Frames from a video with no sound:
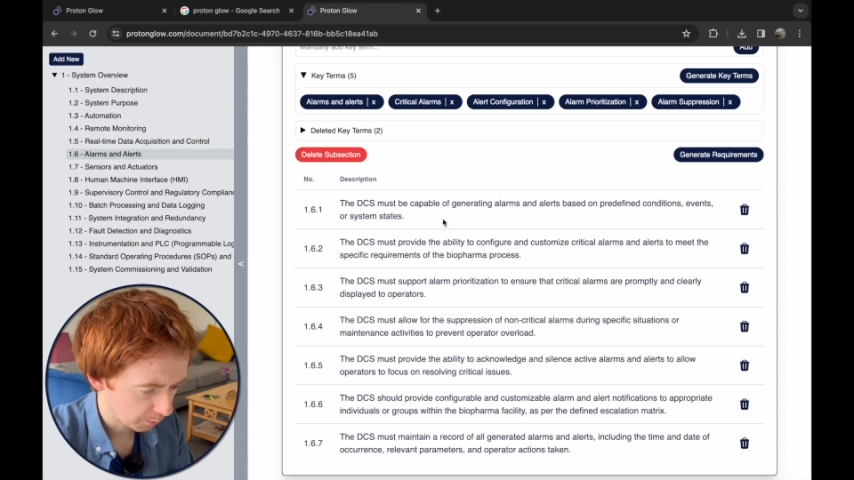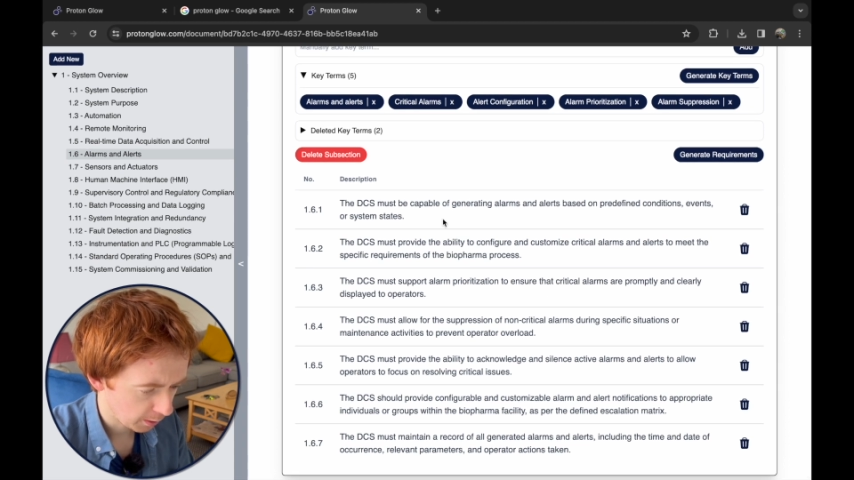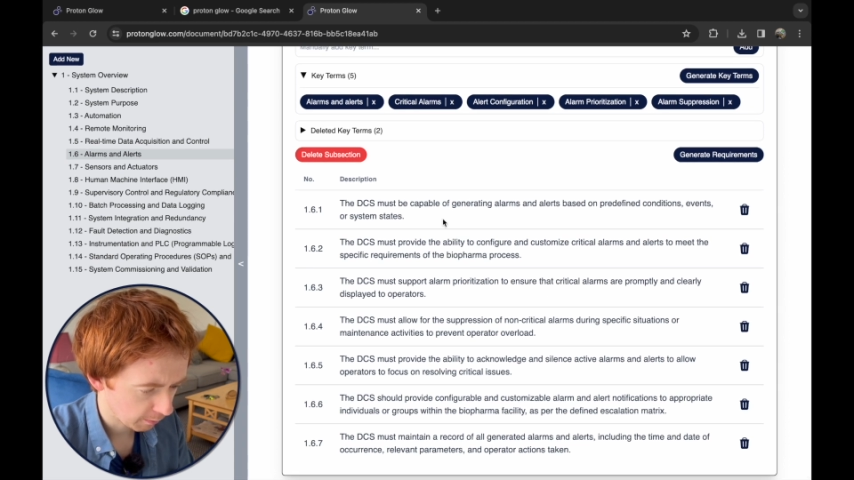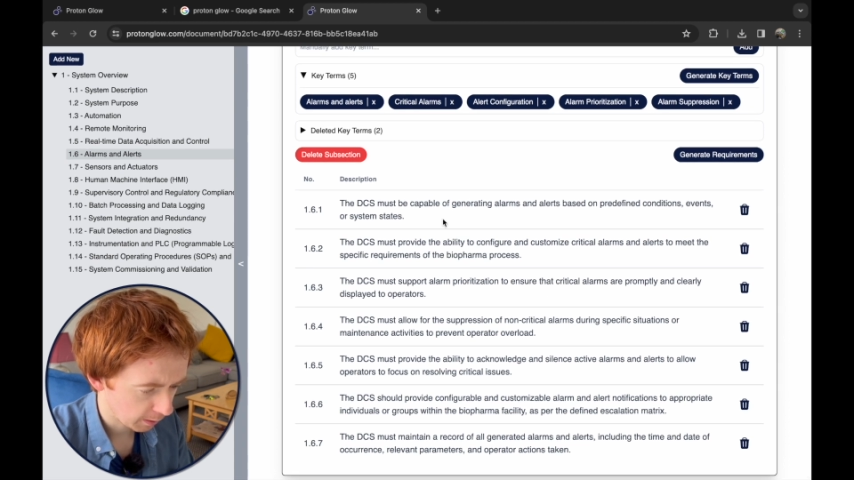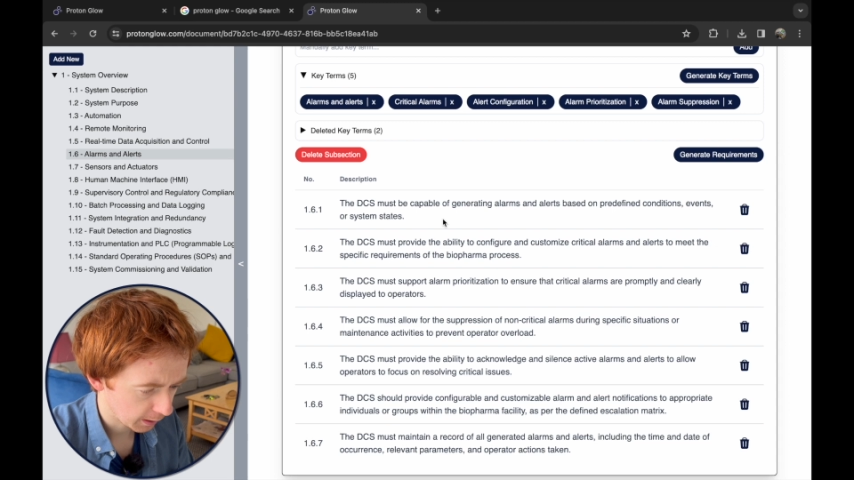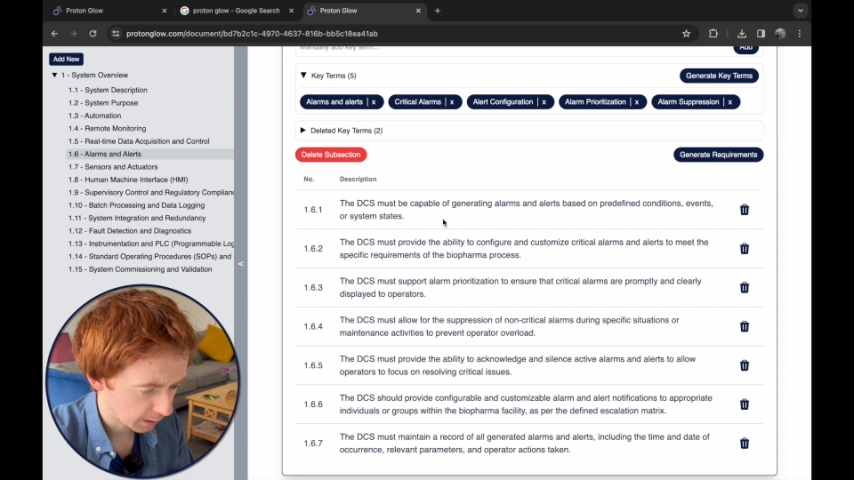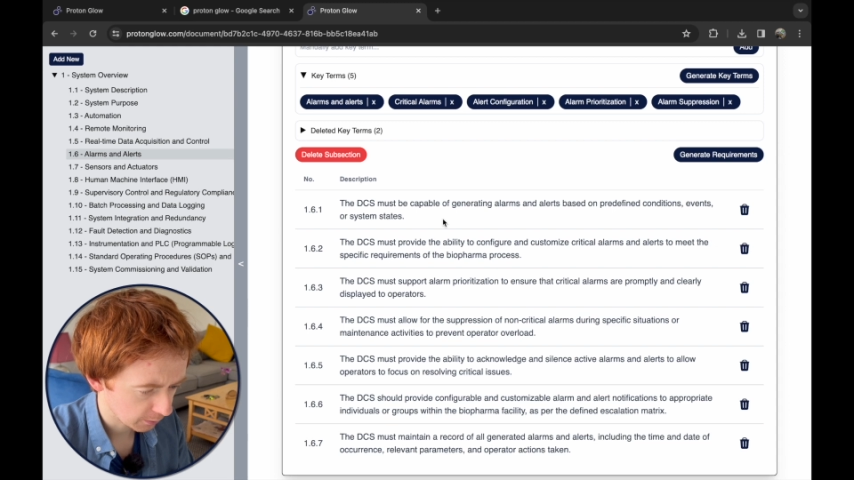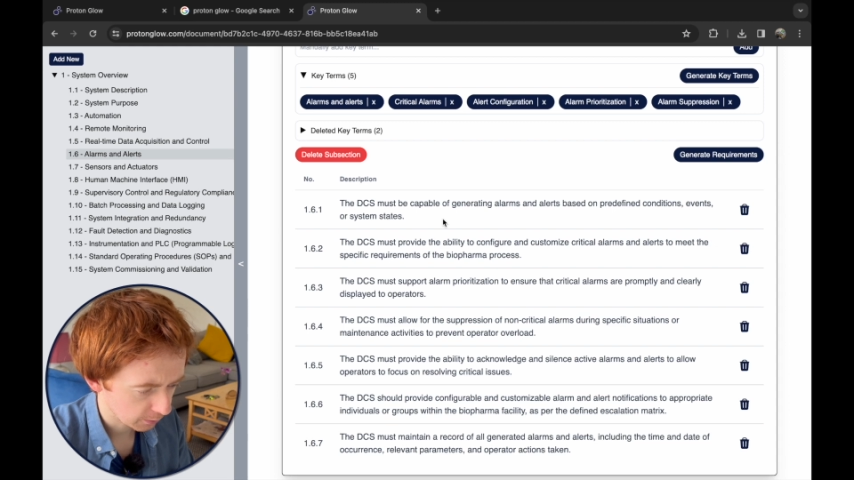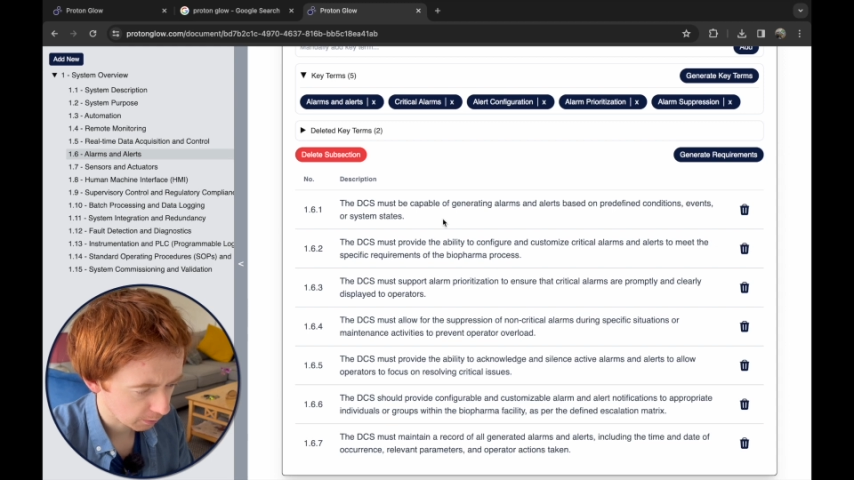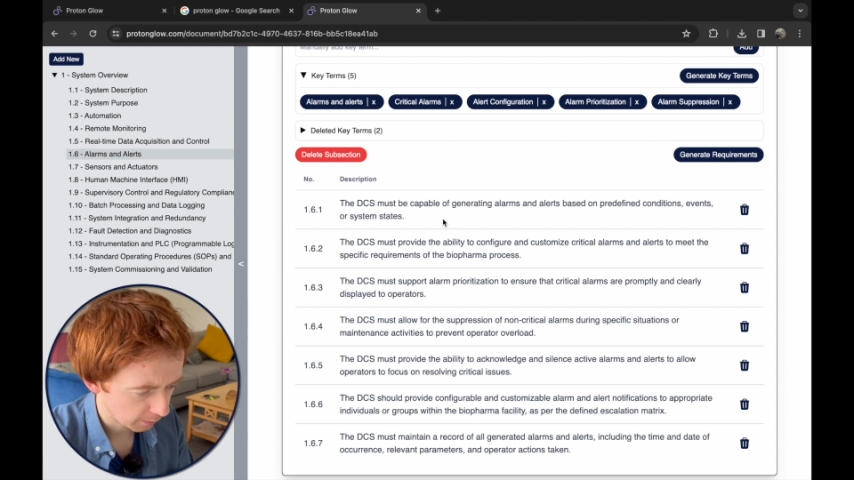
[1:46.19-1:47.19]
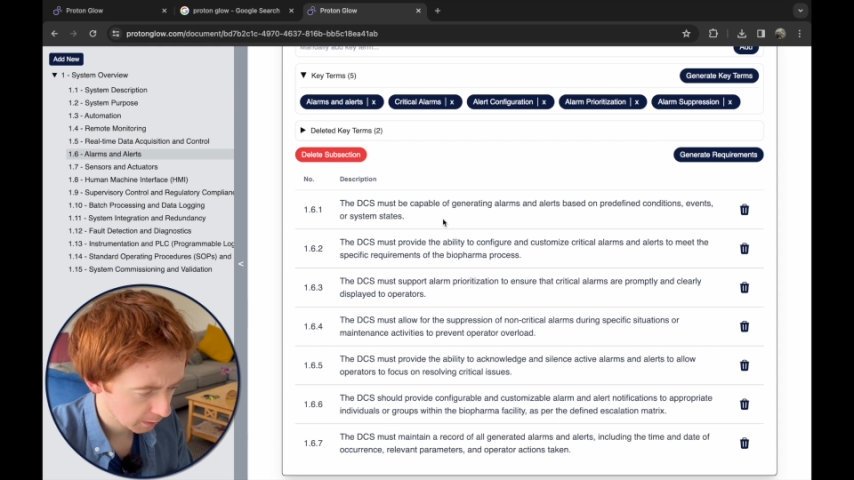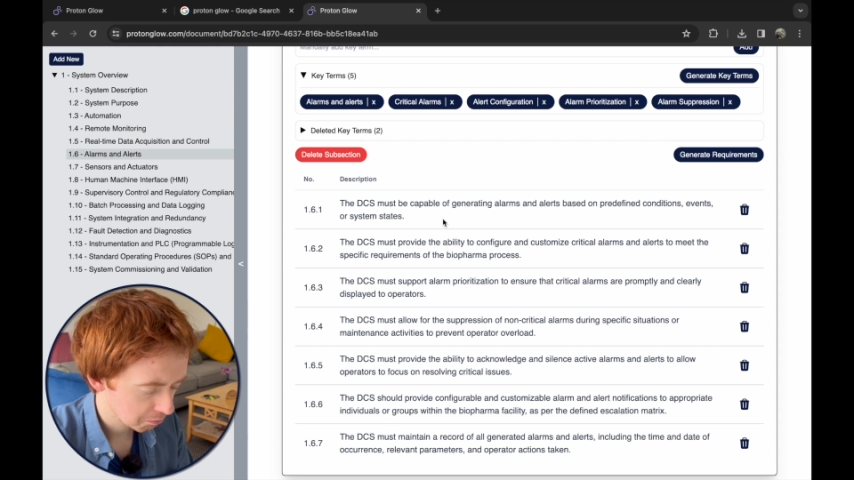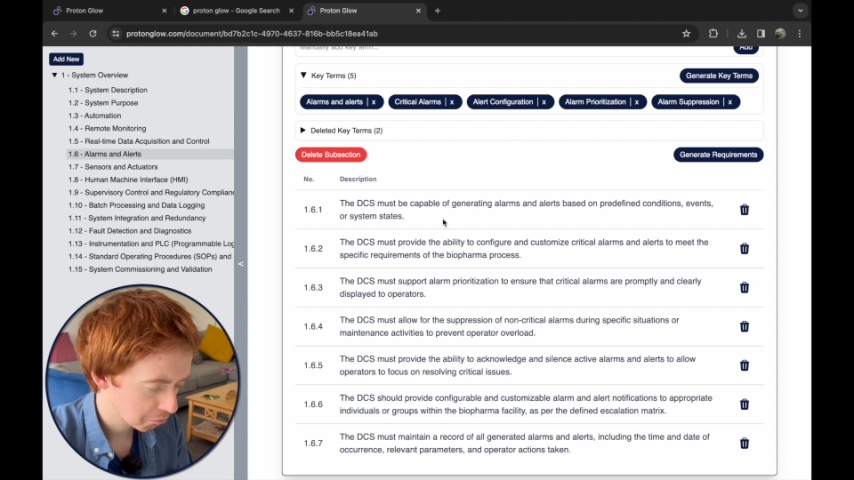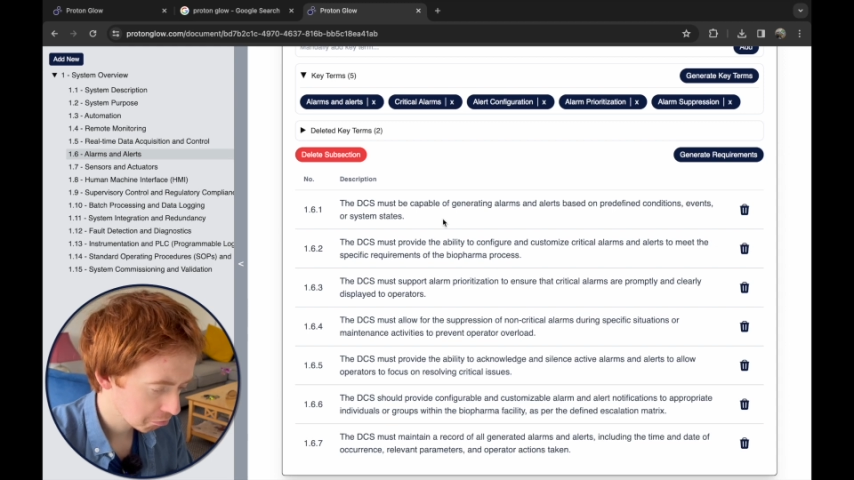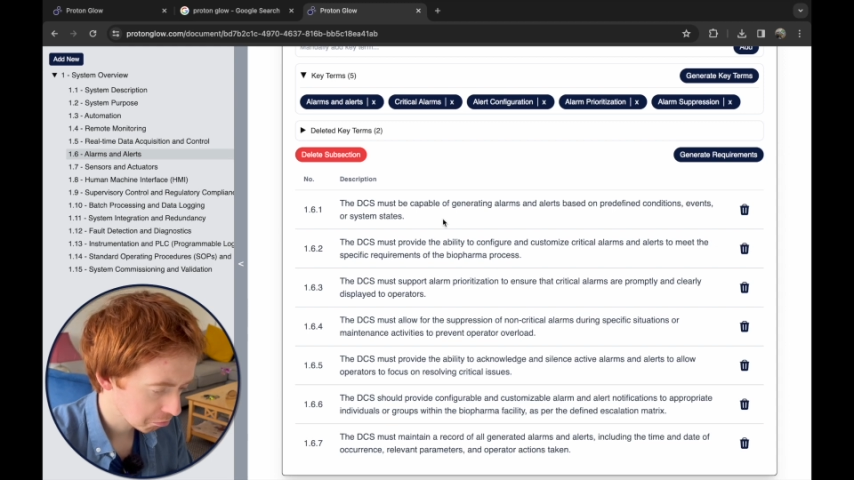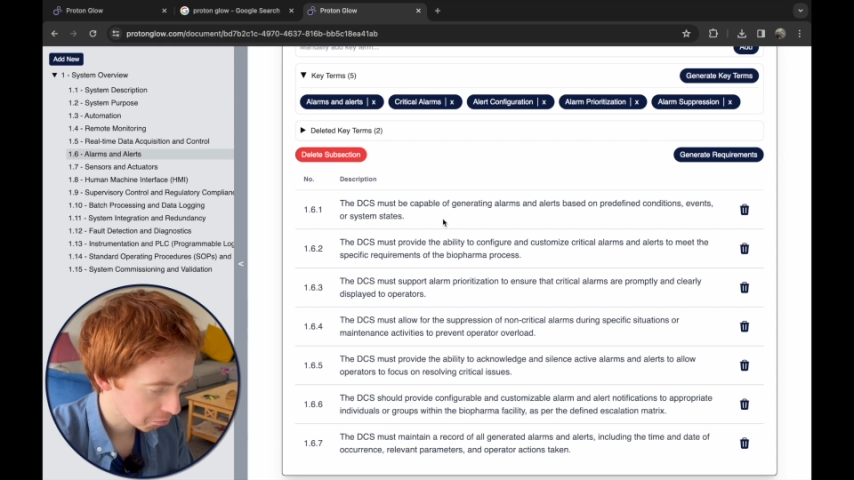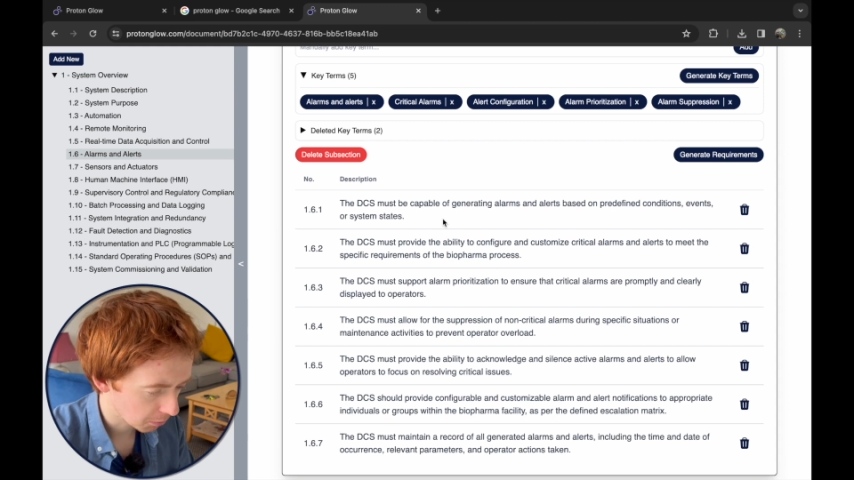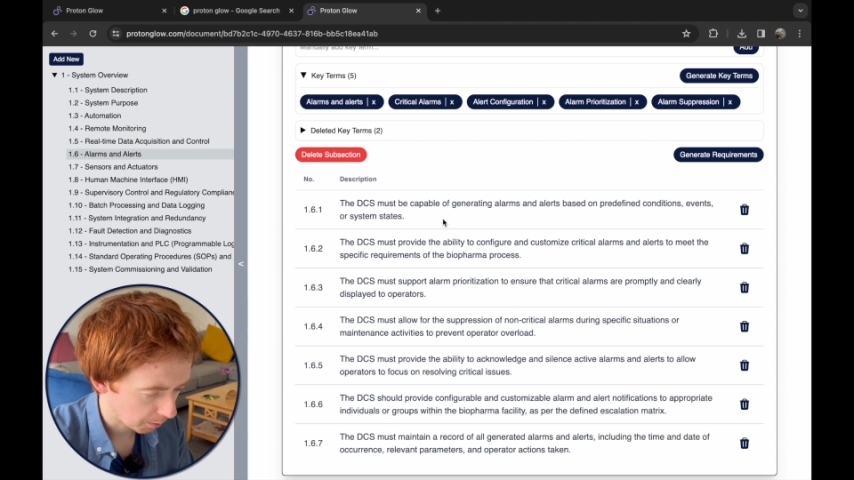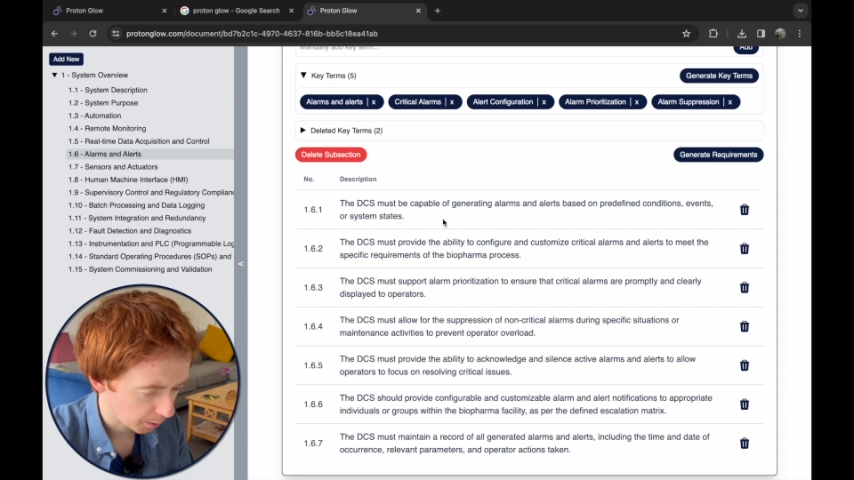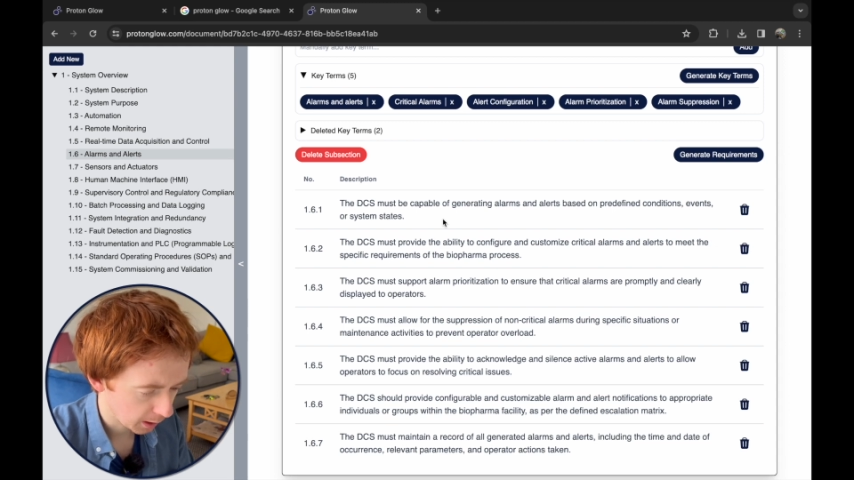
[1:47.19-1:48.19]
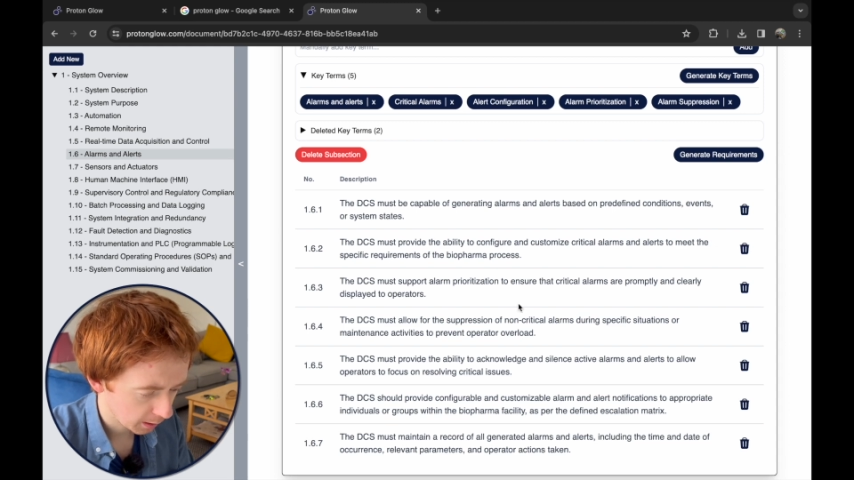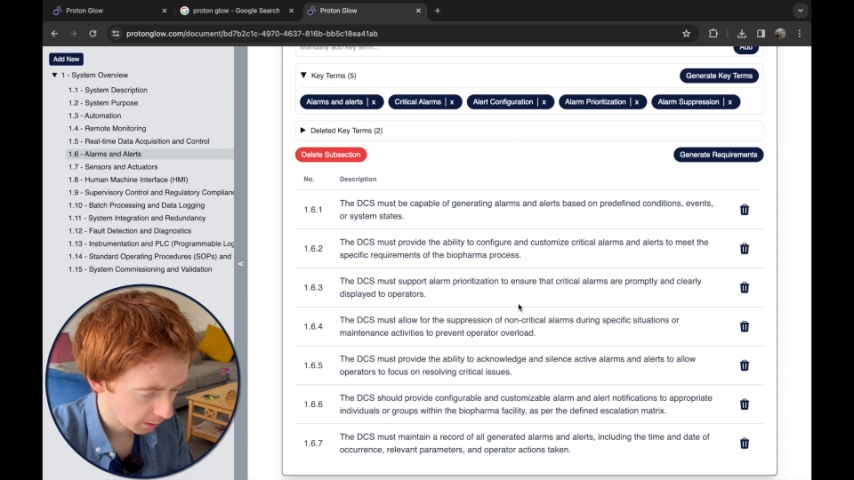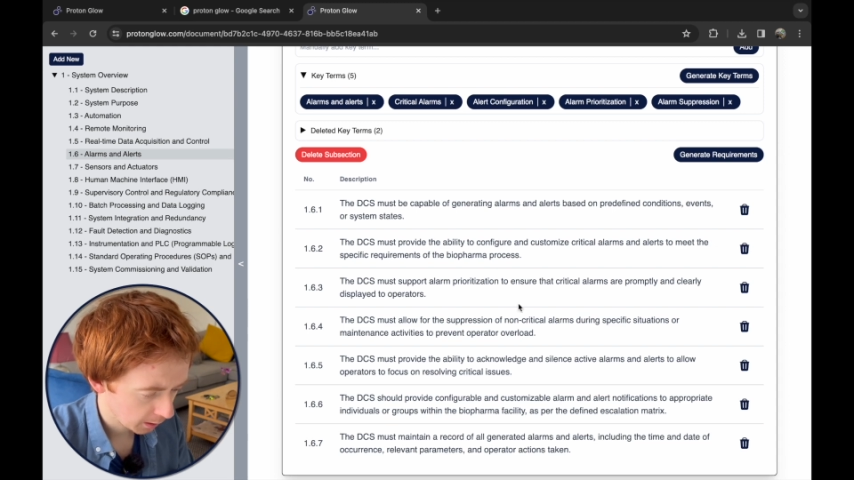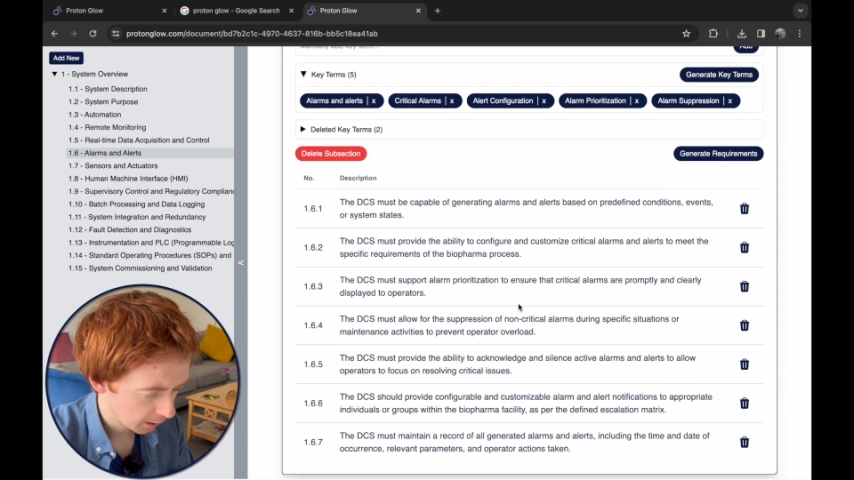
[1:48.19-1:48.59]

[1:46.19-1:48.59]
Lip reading: predefined conditions or events. Not bad.